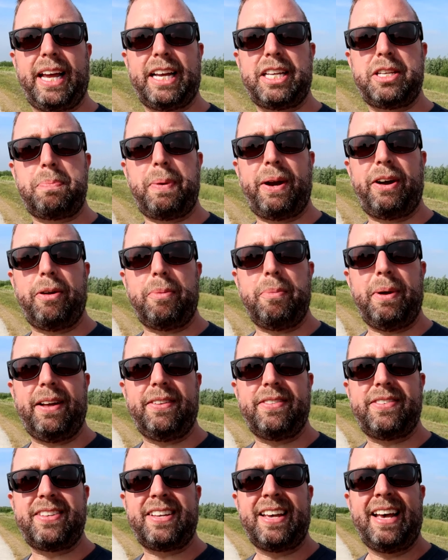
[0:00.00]

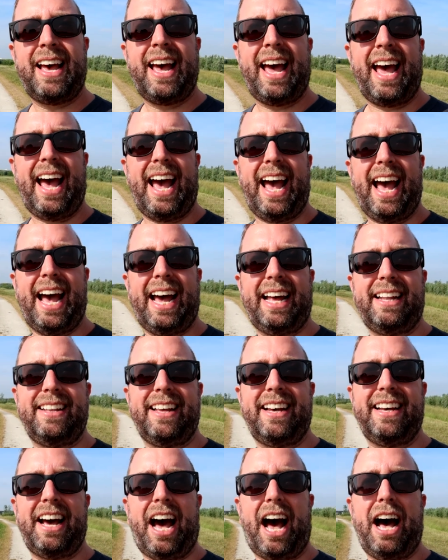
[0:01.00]
experiment and
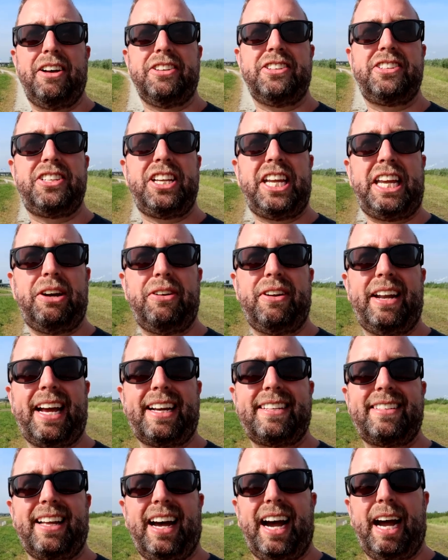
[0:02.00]
uh, I'll see you
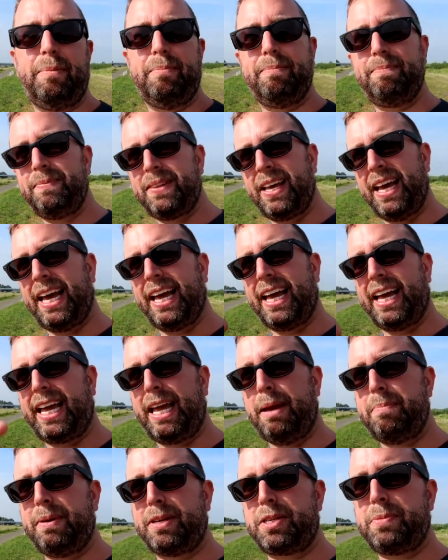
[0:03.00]
next time.
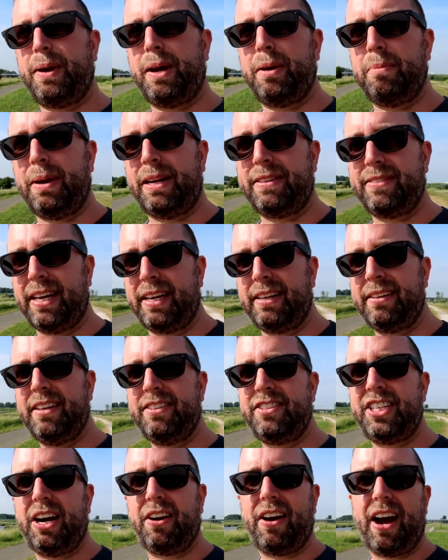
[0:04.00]
Keep experimenting.
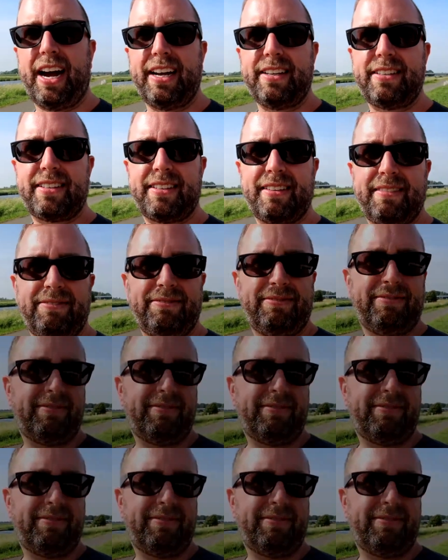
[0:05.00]
Ciao guys.